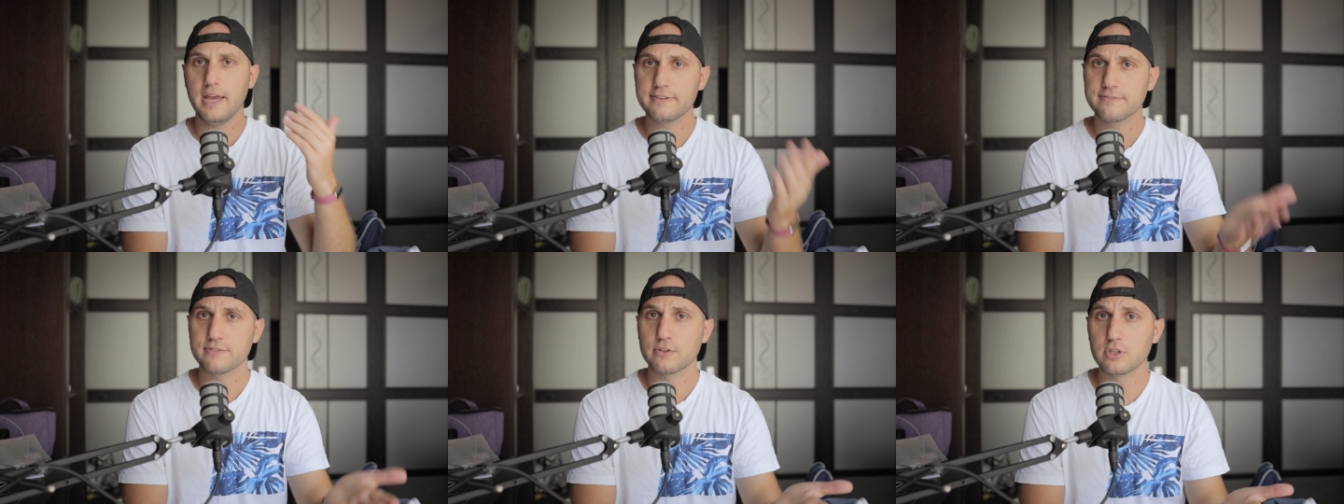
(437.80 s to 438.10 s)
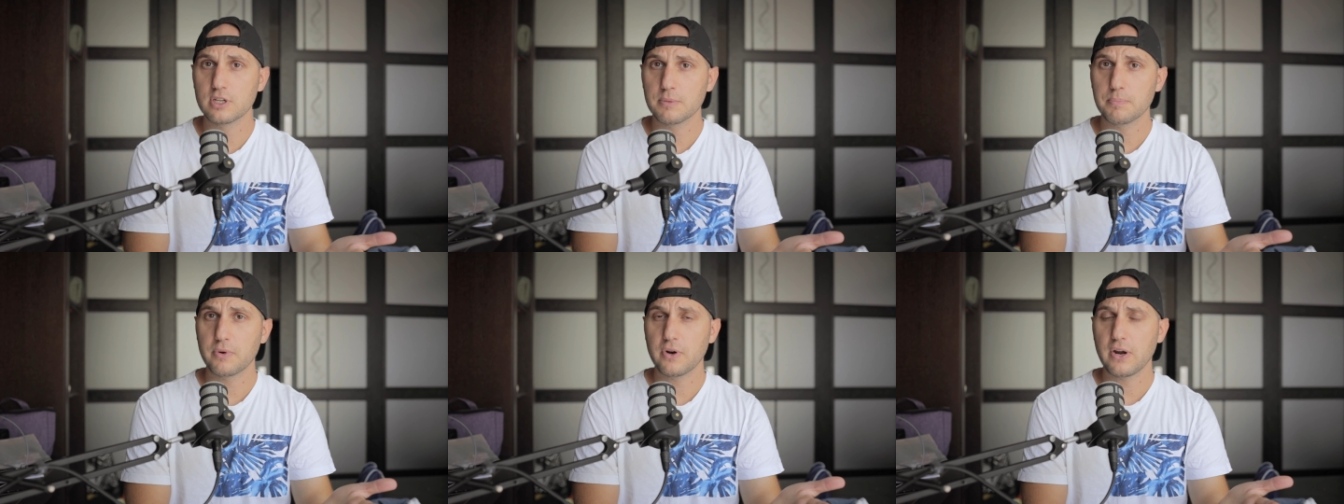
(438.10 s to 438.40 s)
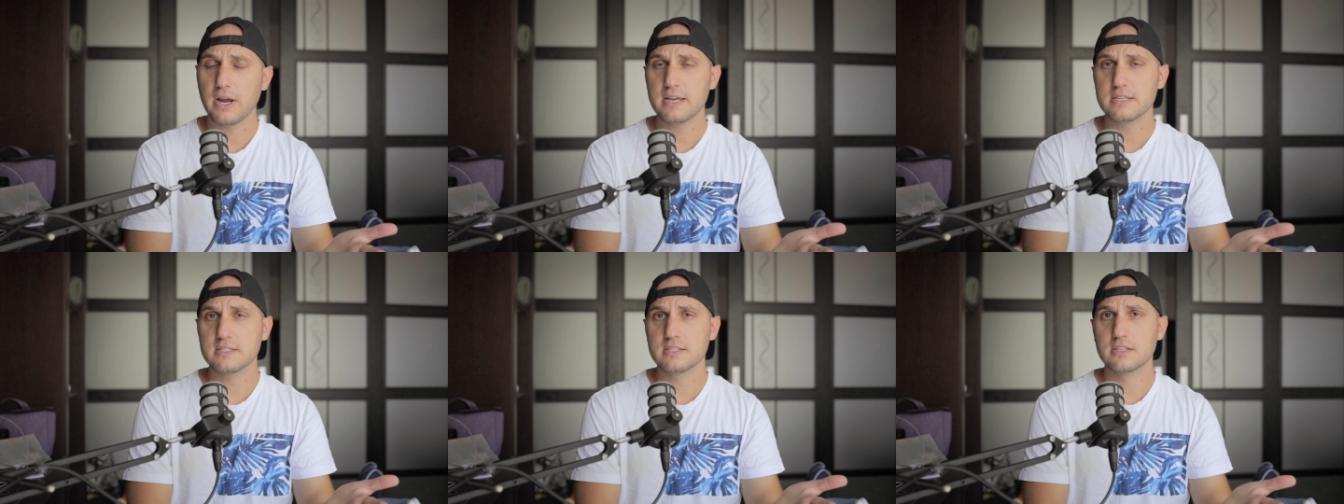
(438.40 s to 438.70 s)
And for the
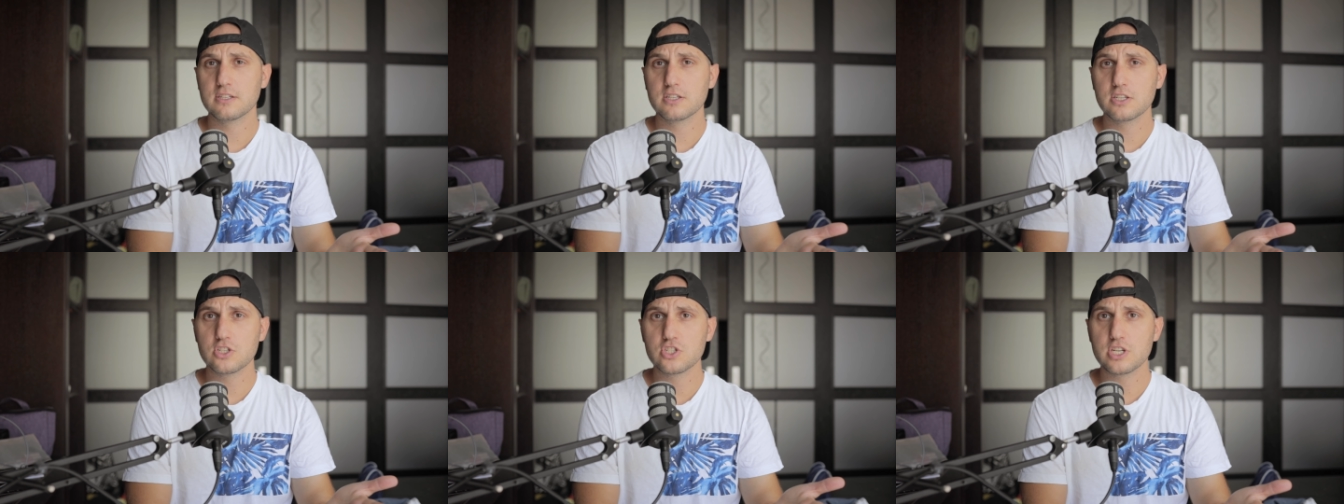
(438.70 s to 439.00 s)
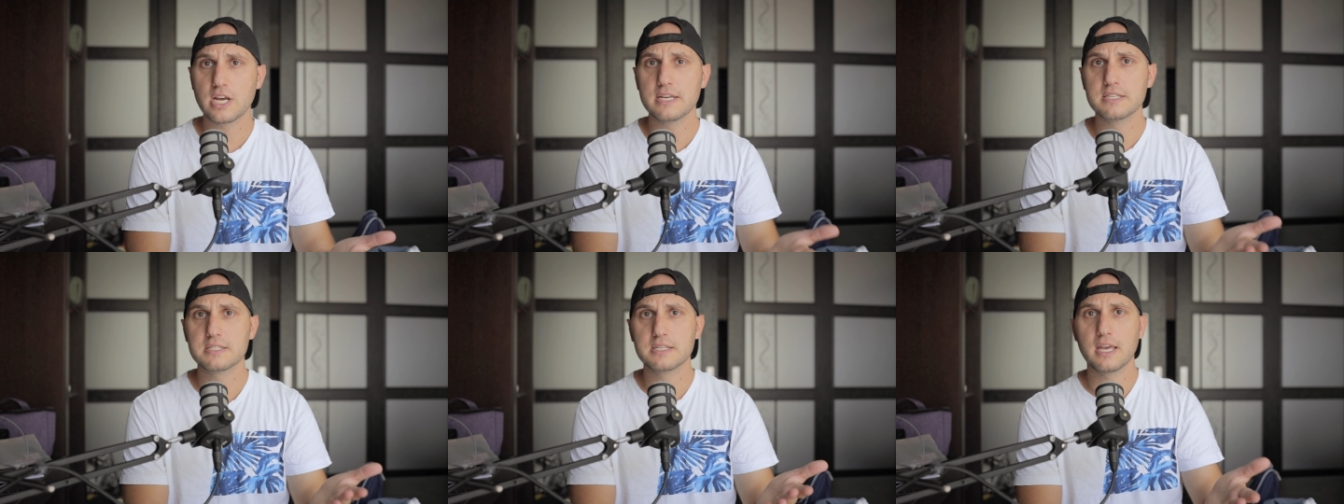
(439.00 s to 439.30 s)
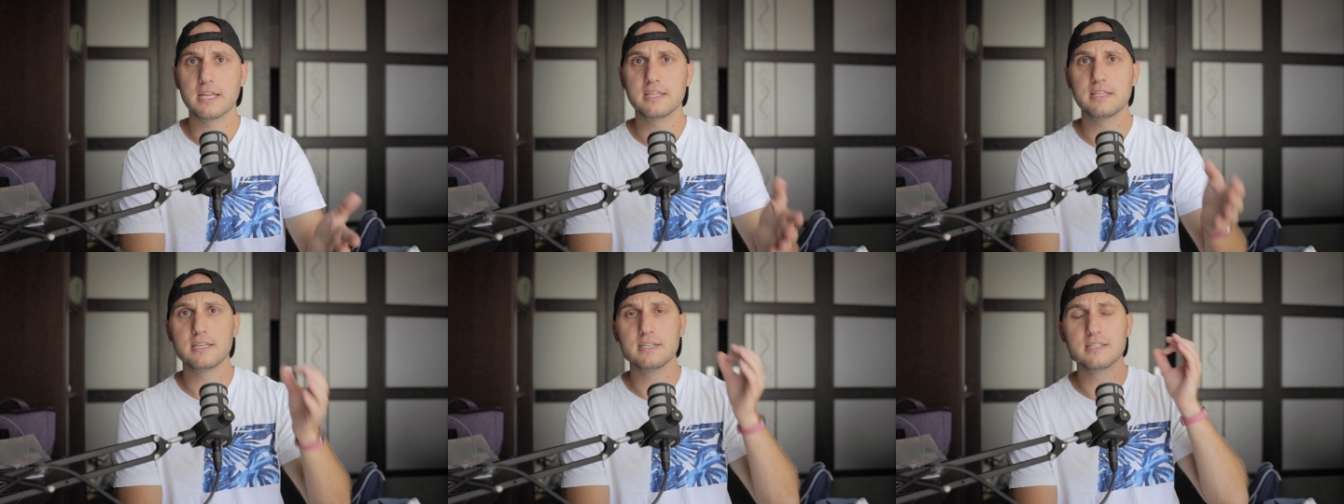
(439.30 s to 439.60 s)
price, the DJI is
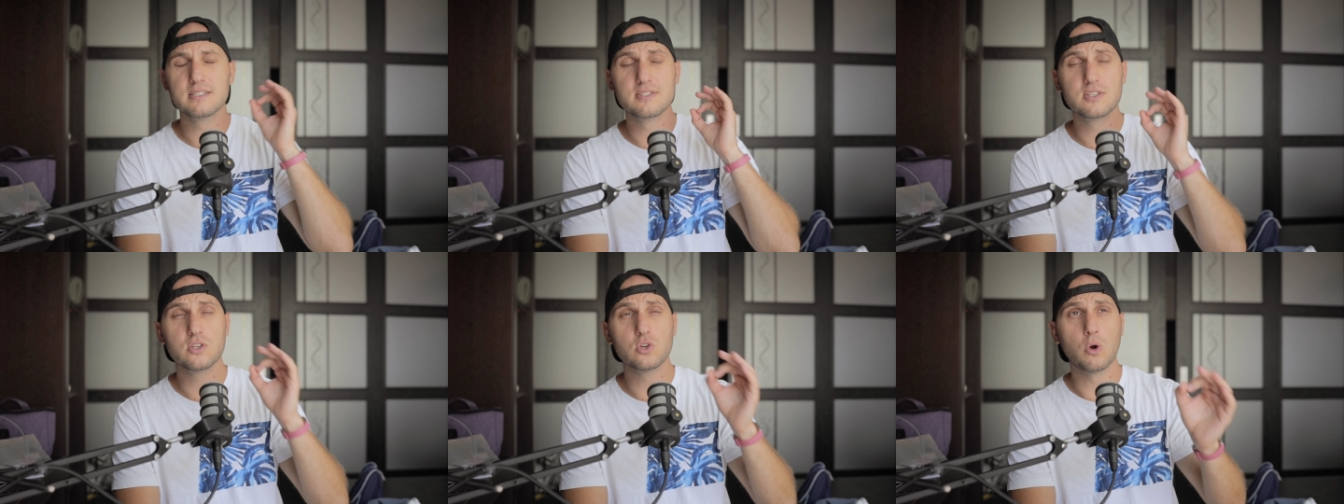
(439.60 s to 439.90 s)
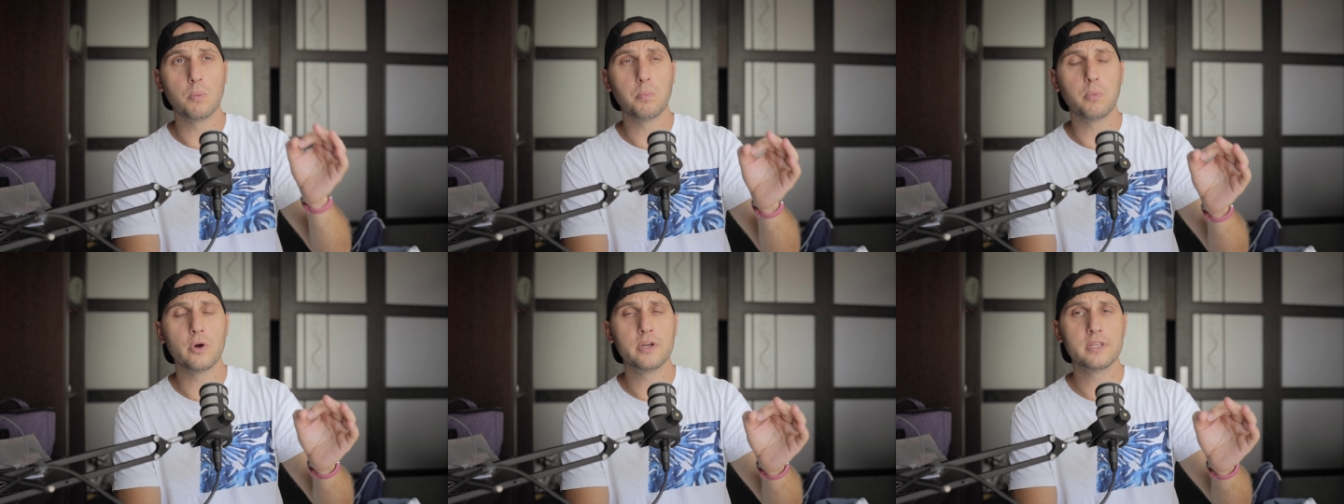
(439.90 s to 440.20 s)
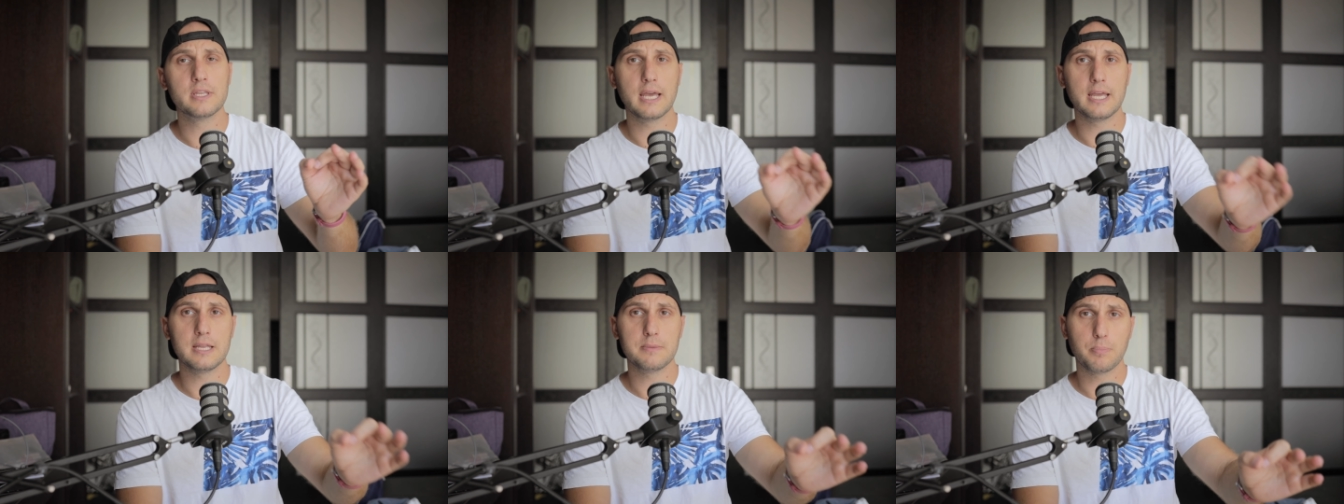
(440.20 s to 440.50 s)
getting
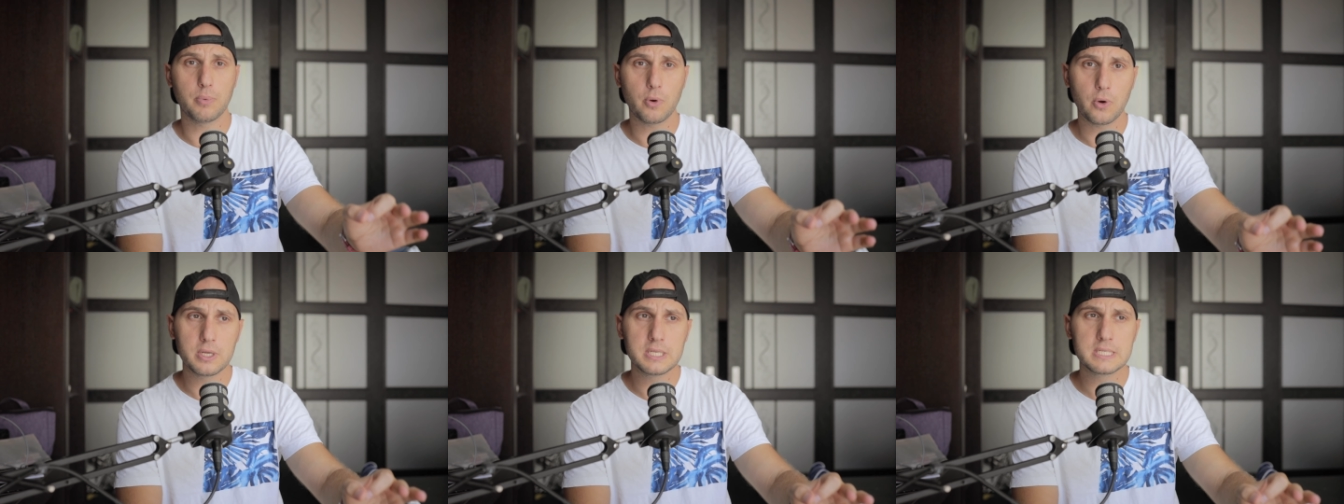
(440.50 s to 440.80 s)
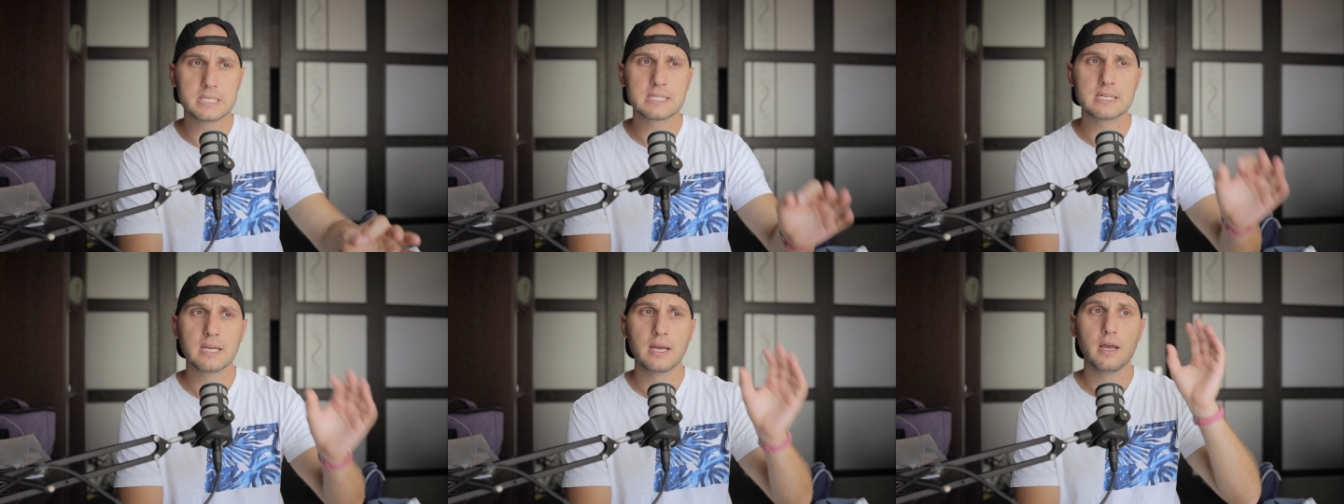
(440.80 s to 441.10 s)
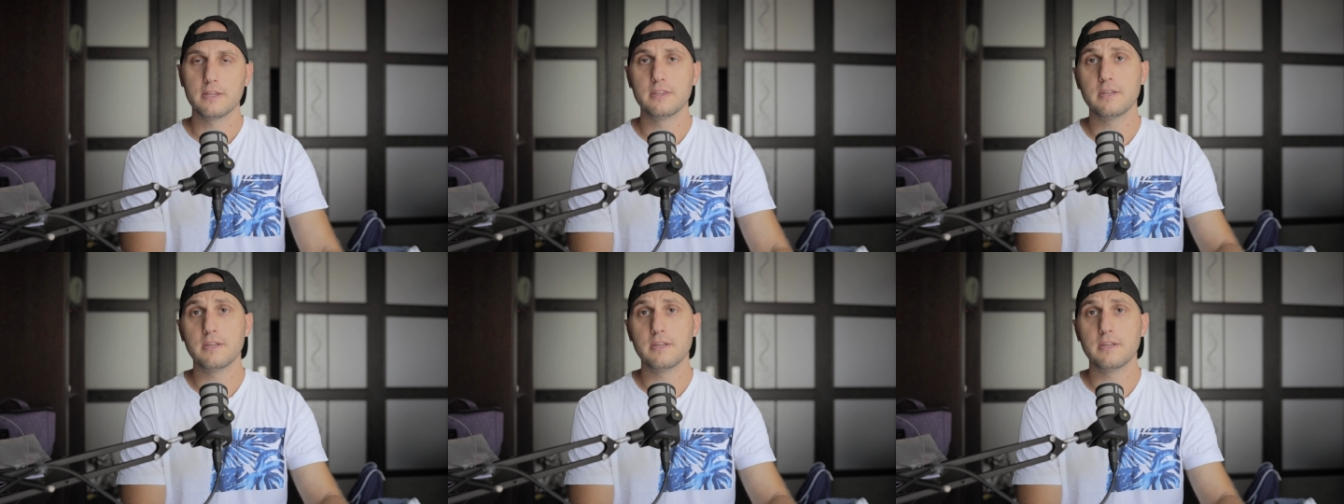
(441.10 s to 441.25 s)
0.8 points.